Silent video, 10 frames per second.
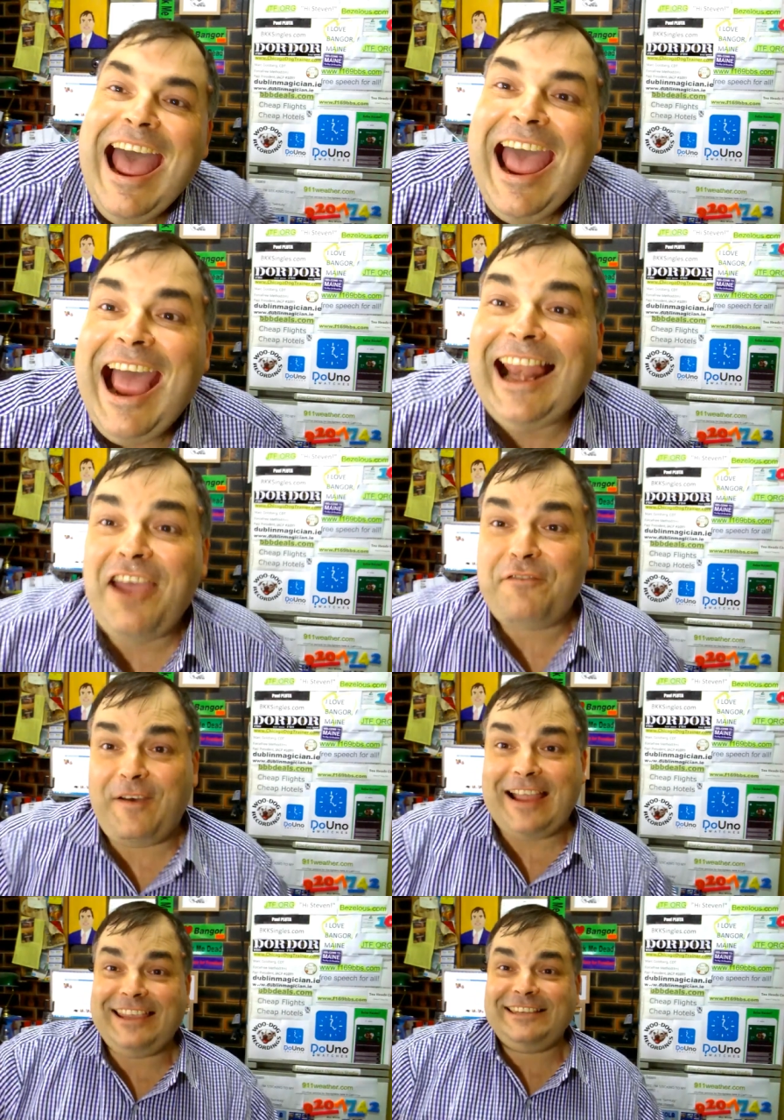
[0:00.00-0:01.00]
Hello
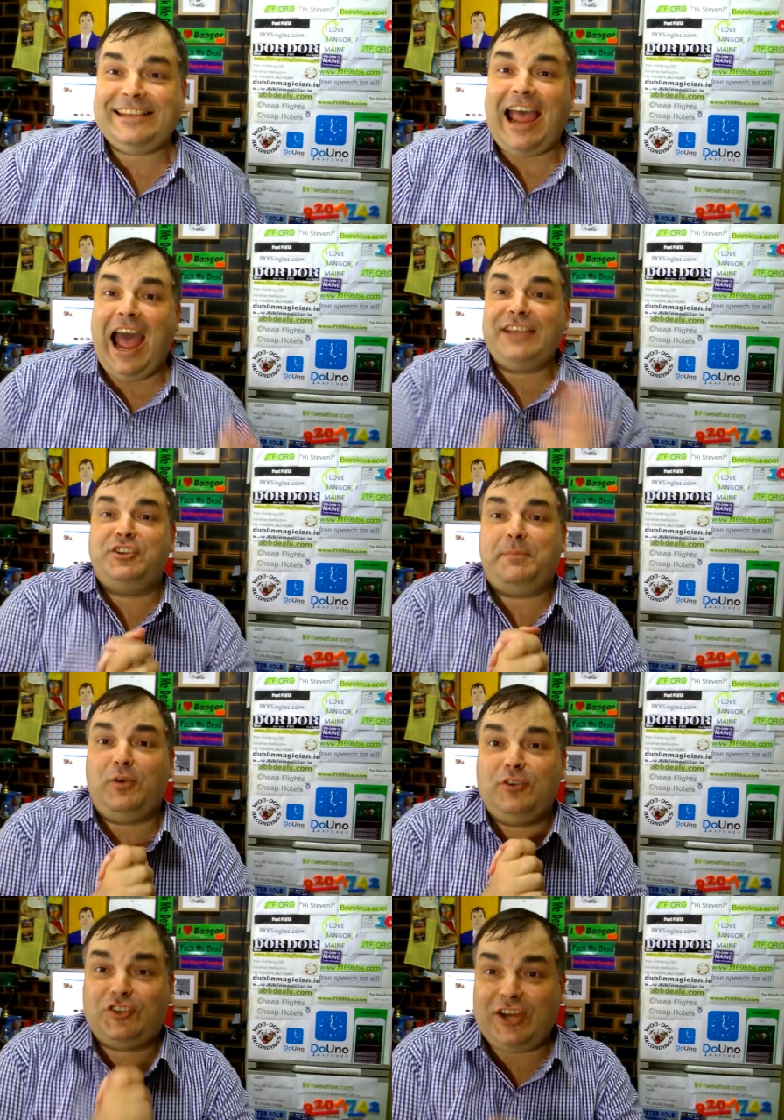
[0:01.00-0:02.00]
fuckers,
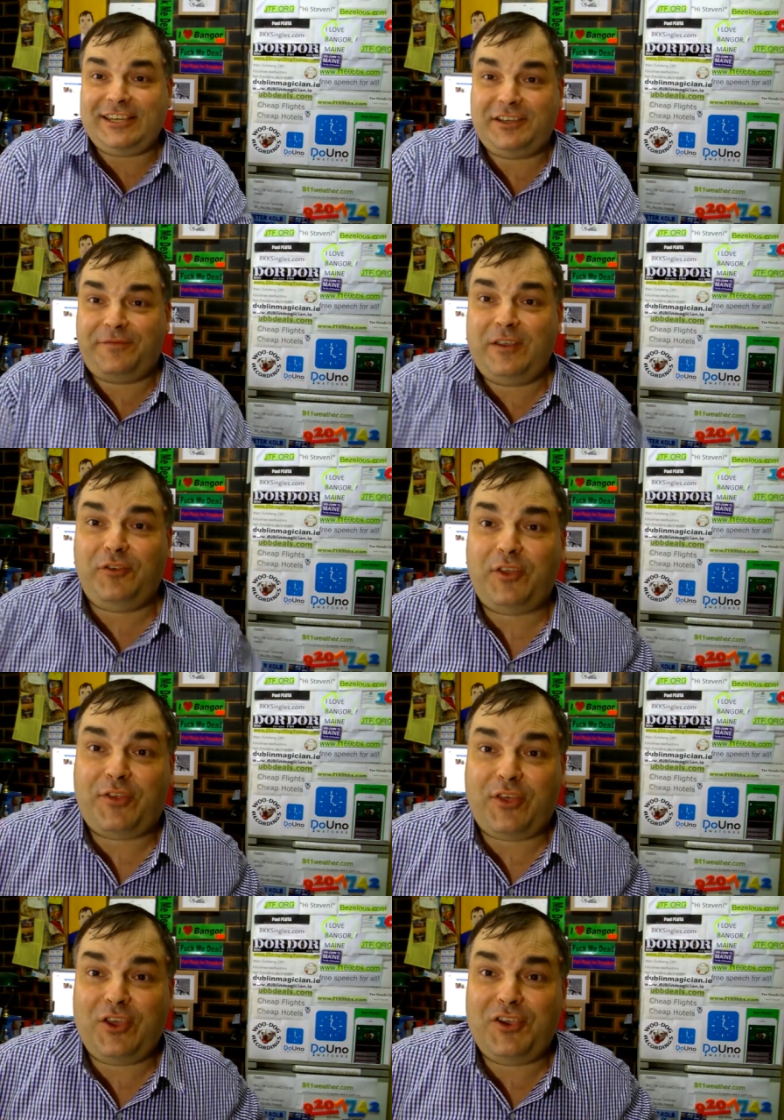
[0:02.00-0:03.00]
Archibald Chesterfield the
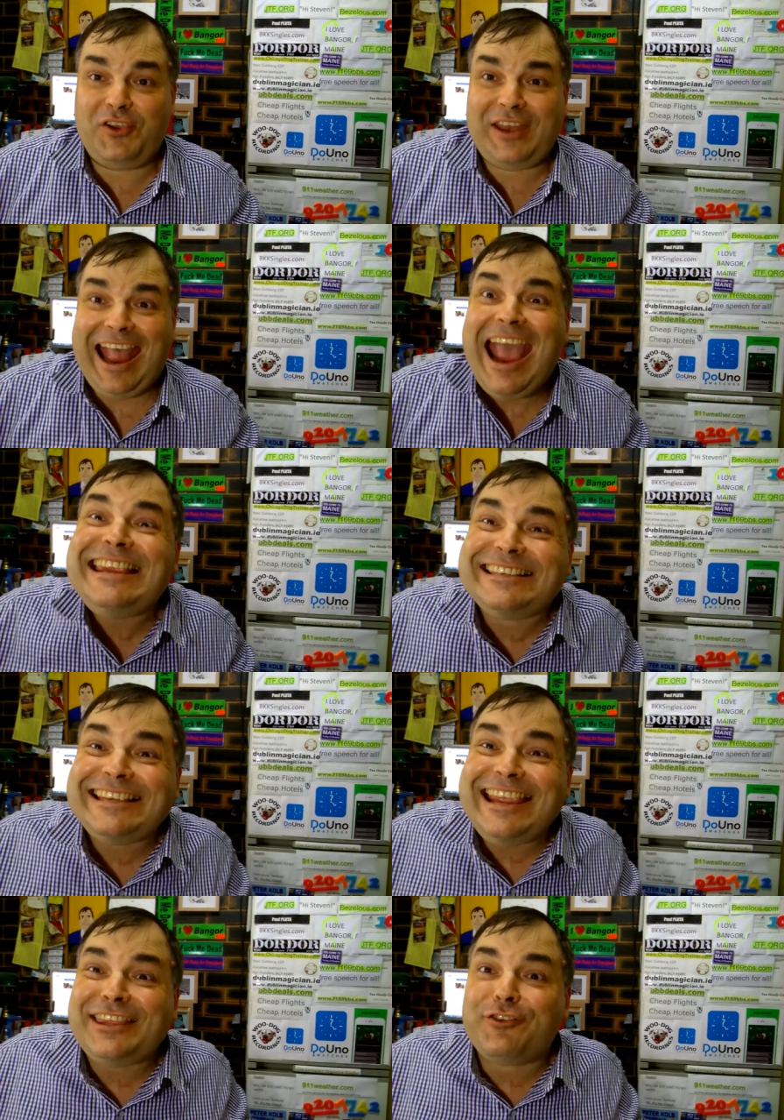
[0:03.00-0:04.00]
third,
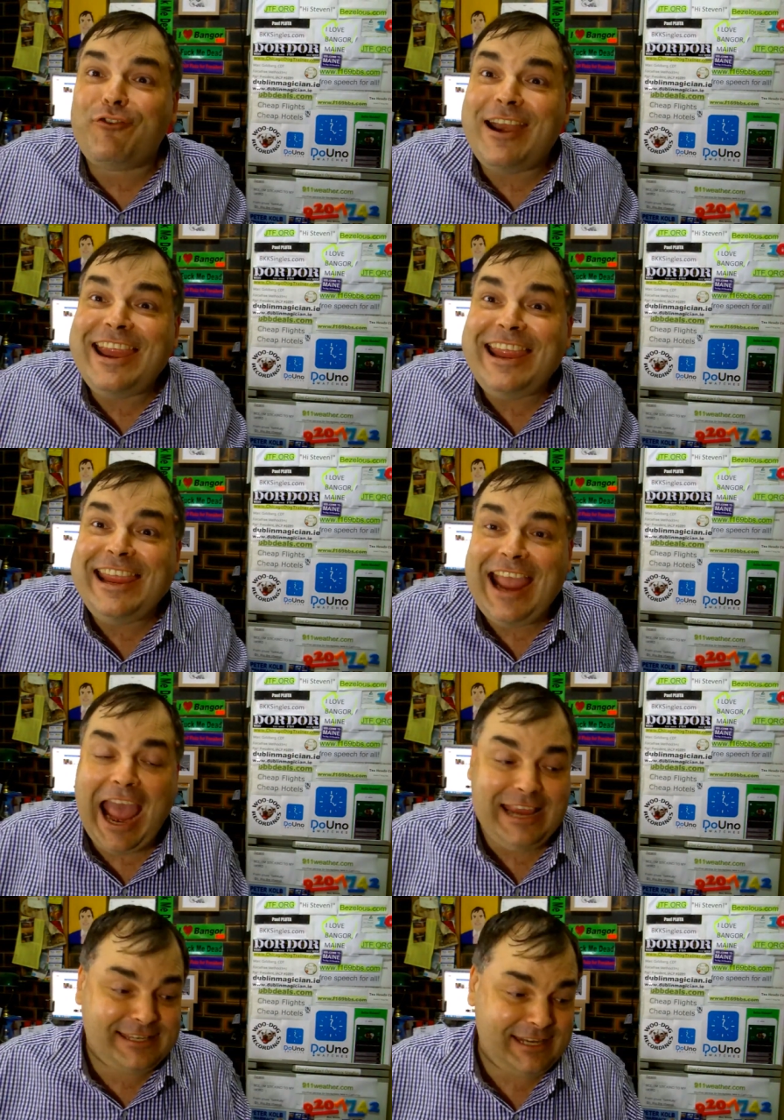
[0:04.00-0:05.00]

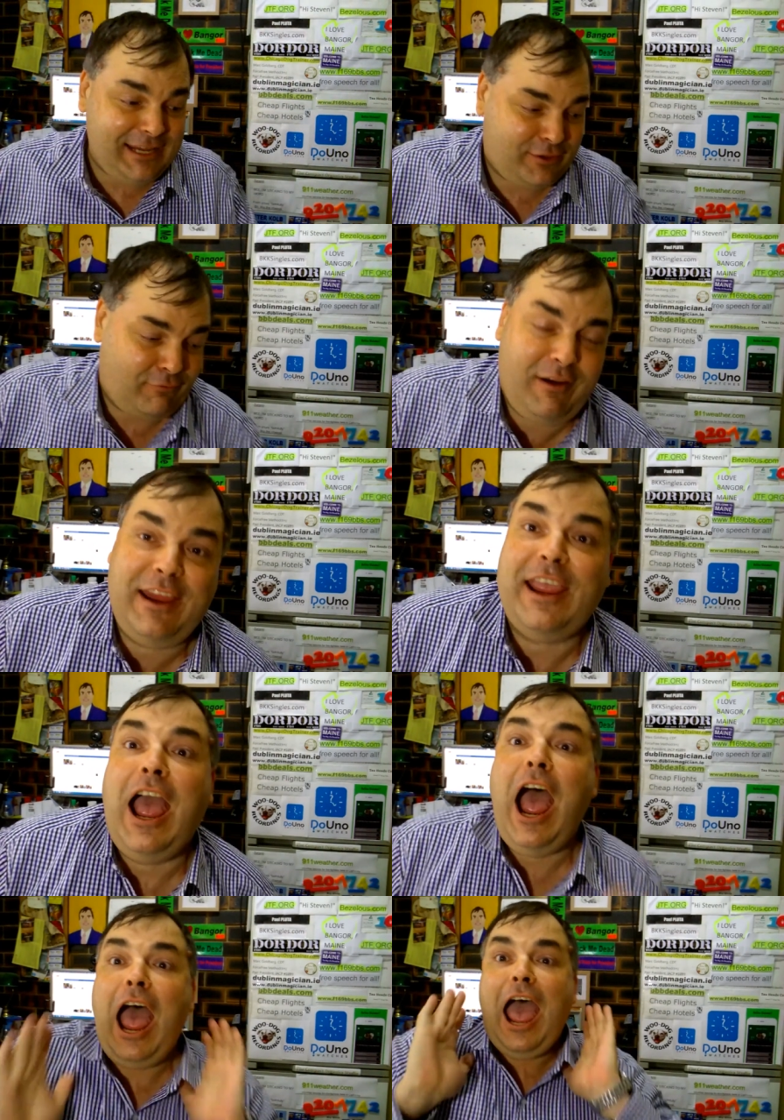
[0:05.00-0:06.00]
AC3,
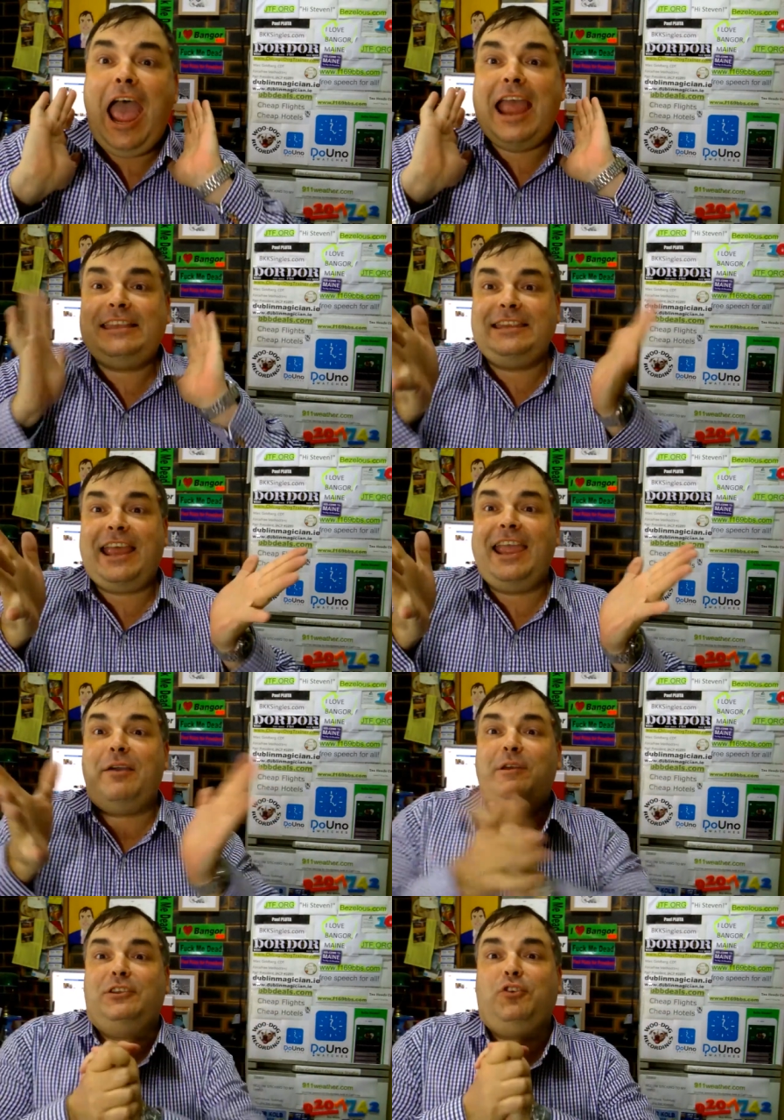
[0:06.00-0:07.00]
and today I
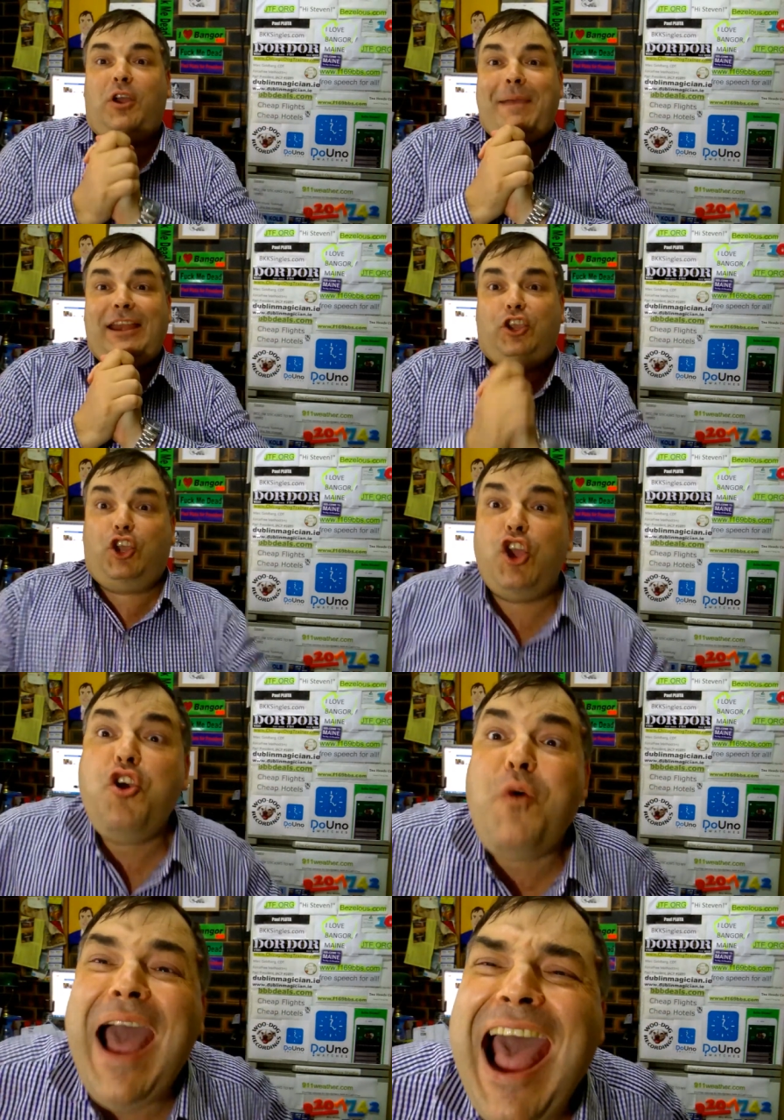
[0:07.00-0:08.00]
want to talk about
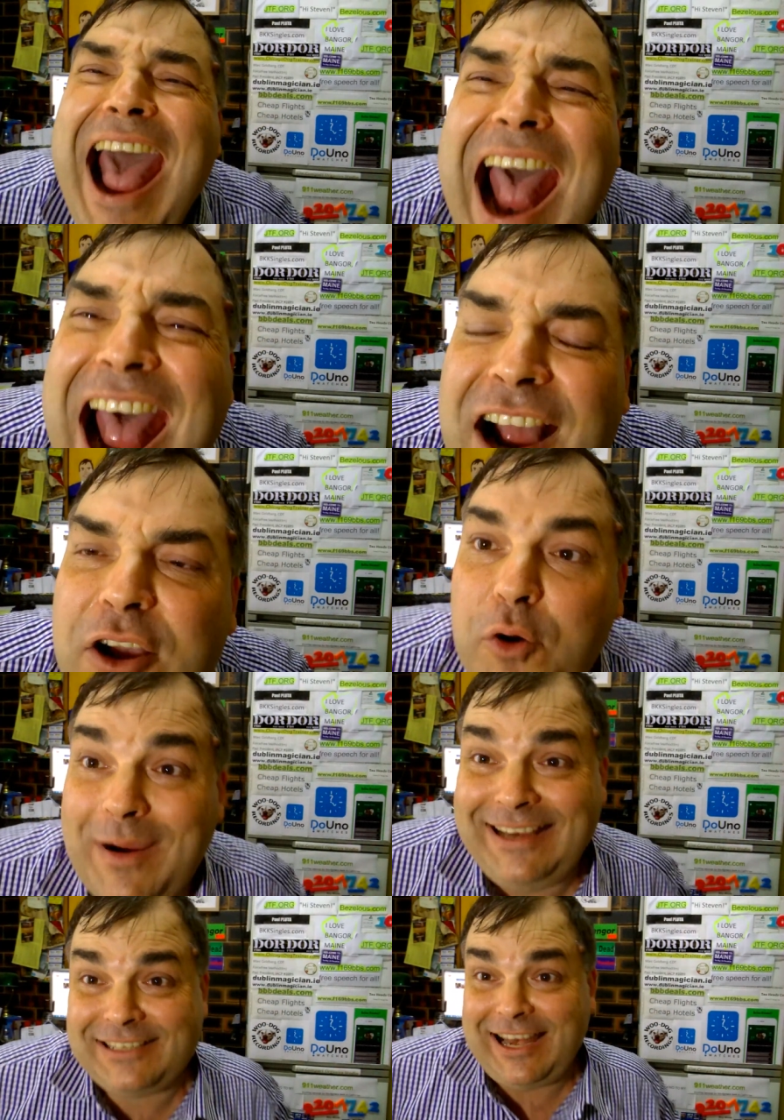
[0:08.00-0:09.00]
QR,
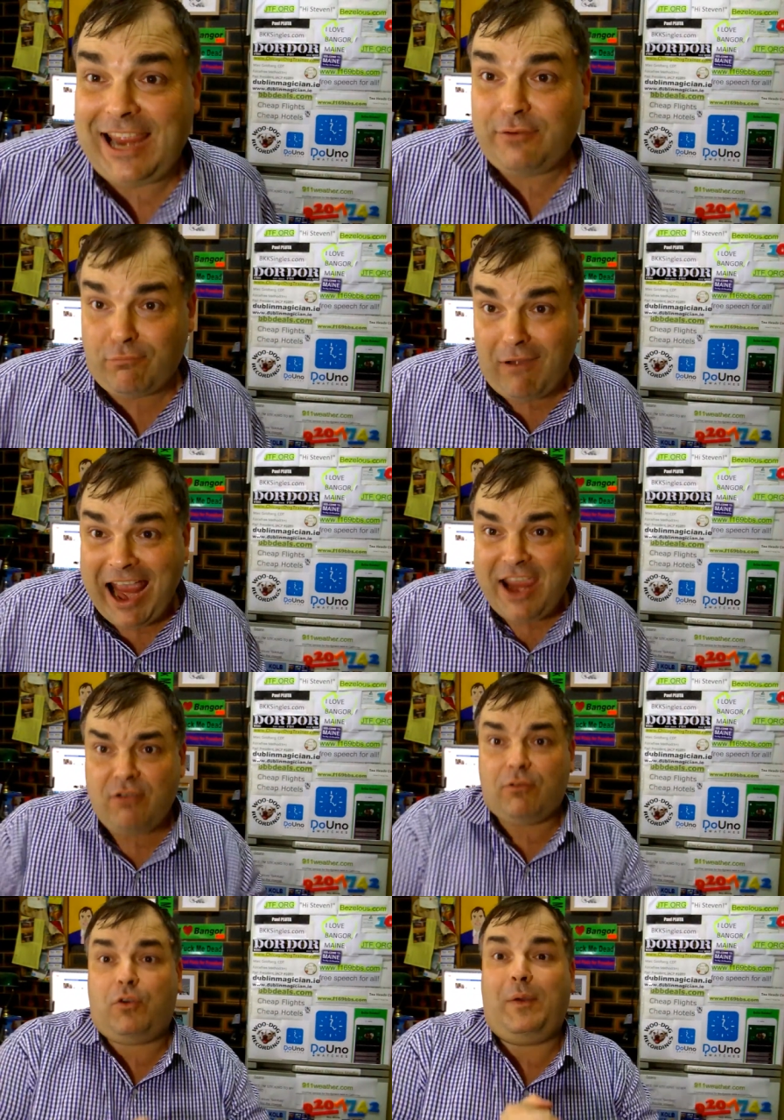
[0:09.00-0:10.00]
Queensland Rail,